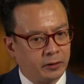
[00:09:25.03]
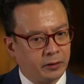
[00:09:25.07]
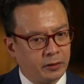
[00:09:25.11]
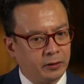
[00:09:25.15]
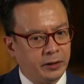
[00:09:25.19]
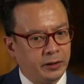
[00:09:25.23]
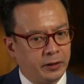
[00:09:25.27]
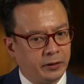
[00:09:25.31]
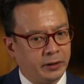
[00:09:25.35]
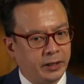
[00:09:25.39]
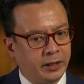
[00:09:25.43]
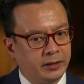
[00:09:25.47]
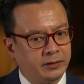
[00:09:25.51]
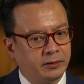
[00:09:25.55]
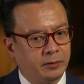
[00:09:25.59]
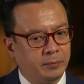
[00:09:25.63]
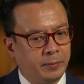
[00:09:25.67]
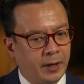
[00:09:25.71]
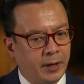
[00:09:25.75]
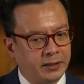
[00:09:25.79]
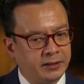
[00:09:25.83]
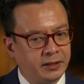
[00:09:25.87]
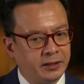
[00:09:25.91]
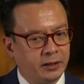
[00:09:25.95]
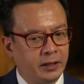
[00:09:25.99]
earlier, is to
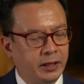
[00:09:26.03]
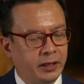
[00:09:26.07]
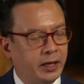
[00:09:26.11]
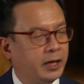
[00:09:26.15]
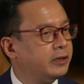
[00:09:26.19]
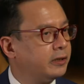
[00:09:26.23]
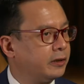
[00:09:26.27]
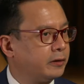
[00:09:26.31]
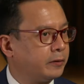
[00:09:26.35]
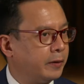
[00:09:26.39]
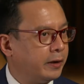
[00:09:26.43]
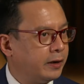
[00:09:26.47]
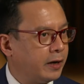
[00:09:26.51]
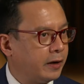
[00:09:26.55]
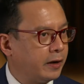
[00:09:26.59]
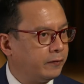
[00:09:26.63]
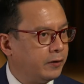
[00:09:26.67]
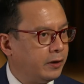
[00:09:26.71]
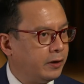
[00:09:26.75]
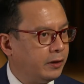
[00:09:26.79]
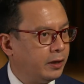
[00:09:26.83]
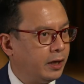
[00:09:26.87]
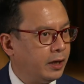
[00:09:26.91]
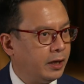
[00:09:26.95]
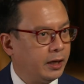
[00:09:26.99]
basically integrate
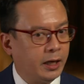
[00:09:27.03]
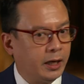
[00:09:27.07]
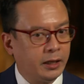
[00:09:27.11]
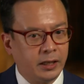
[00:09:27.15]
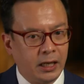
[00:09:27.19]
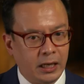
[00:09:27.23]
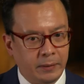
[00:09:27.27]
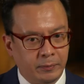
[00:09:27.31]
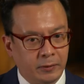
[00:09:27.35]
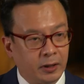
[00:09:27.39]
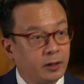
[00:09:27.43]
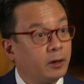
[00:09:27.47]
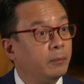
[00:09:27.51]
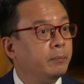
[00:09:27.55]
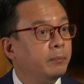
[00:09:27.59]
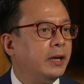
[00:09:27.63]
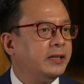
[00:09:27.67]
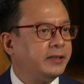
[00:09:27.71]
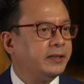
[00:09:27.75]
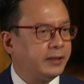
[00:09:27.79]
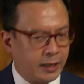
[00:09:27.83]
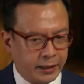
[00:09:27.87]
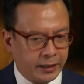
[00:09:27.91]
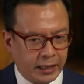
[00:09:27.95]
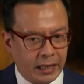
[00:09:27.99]
everything and keep the,
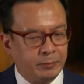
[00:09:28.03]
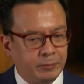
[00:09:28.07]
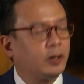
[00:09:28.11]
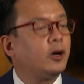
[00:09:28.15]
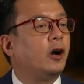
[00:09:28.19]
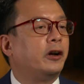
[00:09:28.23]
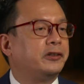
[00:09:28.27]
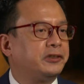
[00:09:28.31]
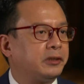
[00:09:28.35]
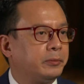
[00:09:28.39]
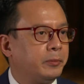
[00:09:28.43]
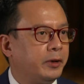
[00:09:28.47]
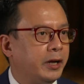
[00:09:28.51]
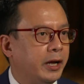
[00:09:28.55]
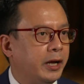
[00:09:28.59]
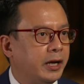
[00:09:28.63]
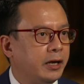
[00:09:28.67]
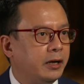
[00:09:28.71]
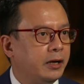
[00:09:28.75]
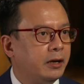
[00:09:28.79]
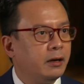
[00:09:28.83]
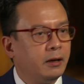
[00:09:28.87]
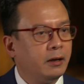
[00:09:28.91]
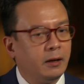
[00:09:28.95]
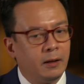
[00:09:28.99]
basically keep the customer in.
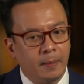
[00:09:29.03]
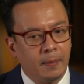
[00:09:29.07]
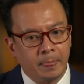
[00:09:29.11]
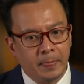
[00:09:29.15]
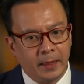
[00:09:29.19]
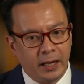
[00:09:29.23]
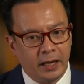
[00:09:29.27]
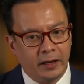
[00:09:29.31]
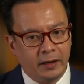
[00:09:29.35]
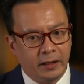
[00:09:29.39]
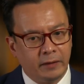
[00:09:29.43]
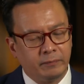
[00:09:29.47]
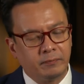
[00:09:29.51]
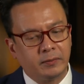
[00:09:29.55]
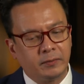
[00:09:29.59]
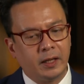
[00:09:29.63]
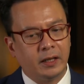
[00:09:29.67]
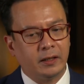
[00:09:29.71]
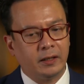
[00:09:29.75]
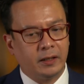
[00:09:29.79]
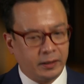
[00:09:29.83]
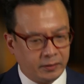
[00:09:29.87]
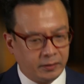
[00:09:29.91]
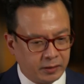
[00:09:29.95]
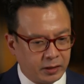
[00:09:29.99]
Yeah. It, it,
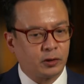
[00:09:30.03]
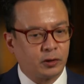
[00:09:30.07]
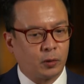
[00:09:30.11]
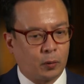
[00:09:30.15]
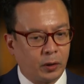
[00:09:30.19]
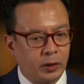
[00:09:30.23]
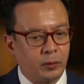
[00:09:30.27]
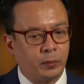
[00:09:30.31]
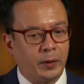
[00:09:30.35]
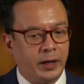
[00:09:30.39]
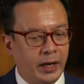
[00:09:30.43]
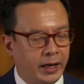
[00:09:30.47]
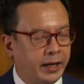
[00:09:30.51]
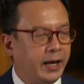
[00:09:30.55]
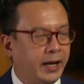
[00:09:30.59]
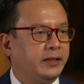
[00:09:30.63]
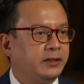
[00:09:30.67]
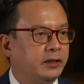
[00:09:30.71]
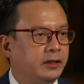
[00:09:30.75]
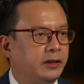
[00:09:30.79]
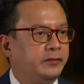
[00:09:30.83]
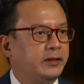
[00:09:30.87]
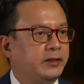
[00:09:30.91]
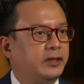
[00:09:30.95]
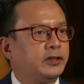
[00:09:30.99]
the short way, I guess,
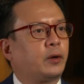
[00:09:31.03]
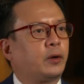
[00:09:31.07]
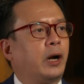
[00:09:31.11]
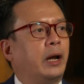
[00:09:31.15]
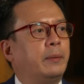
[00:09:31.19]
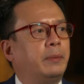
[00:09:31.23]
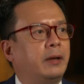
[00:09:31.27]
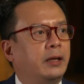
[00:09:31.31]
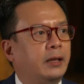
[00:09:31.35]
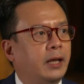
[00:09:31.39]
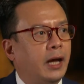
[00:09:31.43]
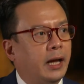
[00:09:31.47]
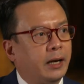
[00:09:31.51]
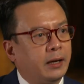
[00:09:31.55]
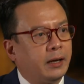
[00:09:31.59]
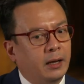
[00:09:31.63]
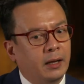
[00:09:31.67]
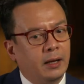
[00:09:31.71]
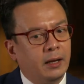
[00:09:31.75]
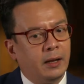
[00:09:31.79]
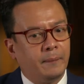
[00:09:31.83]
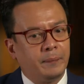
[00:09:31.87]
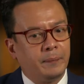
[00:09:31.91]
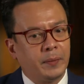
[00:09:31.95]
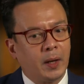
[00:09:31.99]
of describing that
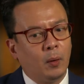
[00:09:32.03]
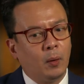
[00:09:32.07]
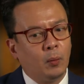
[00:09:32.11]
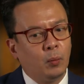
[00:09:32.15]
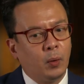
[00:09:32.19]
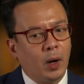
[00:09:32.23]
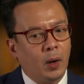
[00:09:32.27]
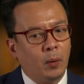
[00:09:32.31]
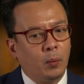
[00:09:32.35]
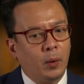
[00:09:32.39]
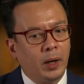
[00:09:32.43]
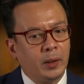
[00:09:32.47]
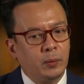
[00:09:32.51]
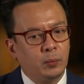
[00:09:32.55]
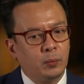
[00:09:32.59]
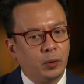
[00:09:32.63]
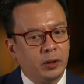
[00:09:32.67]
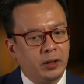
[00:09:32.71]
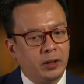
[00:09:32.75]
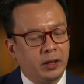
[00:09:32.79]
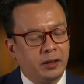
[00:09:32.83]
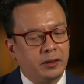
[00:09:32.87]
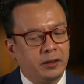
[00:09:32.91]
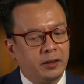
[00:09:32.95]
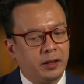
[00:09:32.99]
what
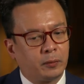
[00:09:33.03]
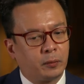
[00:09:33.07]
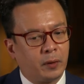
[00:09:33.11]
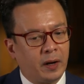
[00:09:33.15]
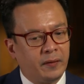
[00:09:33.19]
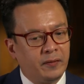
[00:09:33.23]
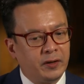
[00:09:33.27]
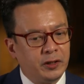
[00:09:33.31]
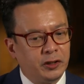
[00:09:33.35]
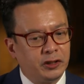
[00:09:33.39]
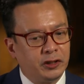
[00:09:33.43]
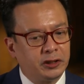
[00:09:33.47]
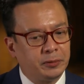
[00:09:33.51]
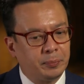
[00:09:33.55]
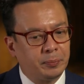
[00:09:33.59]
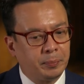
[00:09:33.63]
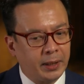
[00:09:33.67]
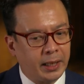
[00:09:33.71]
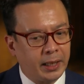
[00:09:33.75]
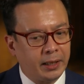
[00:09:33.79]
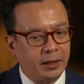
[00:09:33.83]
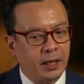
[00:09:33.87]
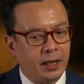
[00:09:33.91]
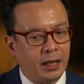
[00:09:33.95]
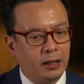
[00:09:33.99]
would the revenue
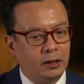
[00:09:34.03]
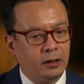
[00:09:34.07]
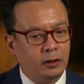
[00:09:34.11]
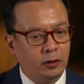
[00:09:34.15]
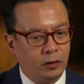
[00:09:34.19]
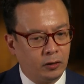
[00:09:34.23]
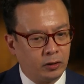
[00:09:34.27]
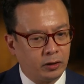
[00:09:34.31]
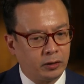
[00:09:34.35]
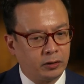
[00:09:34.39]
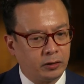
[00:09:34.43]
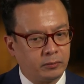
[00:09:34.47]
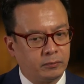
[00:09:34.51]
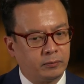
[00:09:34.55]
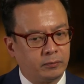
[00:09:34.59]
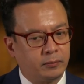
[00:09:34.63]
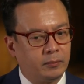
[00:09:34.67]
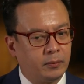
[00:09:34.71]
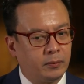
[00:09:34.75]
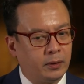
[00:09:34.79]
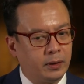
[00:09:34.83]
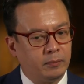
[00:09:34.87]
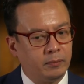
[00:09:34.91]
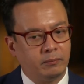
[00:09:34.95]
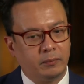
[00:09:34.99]
split then look,
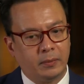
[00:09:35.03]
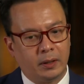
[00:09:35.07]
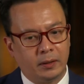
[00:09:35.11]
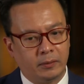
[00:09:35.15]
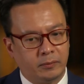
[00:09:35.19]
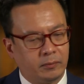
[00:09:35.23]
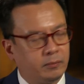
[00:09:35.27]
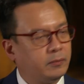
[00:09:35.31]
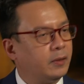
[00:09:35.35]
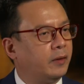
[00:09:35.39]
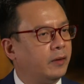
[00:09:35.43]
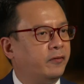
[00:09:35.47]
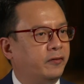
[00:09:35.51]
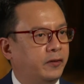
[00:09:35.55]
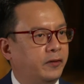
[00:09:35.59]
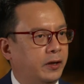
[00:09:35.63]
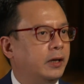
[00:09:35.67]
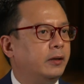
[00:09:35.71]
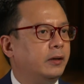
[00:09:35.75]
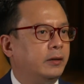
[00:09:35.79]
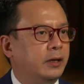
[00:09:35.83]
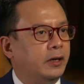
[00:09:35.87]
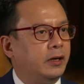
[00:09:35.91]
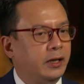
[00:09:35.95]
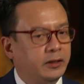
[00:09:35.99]

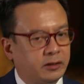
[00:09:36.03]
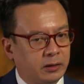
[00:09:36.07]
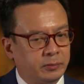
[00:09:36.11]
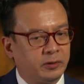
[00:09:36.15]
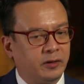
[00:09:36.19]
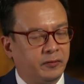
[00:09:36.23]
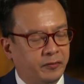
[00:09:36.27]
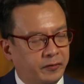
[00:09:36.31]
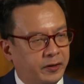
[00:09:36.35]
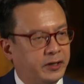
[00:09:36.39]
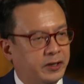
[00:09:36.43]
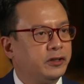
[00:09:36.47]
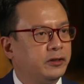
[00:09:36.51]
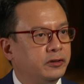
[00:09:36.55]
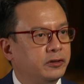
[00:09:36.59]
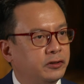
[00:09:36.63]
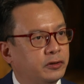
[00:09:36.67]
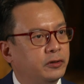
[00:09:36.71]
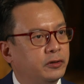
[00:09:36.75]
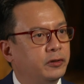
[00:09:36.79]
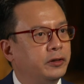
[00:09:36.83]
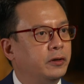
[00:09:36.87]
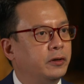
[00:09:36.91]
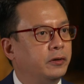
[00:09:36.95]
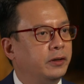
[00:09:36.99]
you know, in terms of vision
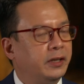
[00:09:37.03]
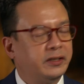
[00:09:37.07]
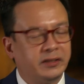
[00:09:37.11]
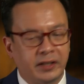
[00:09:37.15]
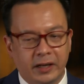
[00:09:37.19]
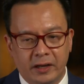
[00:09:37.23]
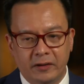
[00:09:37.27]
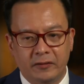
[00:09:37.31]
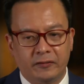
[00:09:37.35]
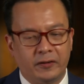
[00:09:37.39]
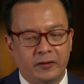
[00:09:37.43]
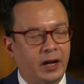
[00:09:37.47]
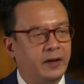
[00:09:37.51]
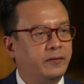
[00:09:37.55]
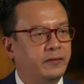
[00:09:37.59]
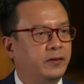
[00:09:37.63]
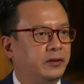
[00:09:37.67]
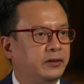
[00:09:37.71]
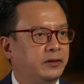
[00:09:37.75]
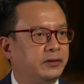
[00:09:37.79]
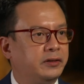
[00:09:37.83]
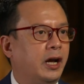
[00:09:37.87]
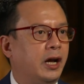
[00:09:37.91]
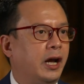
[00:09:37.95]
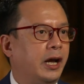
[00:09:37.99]
to you, let's say in five
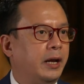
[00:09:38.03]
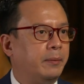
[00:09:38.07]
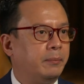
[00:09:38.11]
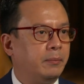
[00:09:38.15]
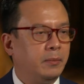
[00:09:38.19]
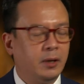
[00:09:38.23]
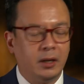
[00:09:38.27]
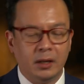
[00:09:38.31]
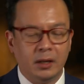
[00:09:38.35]
years' time?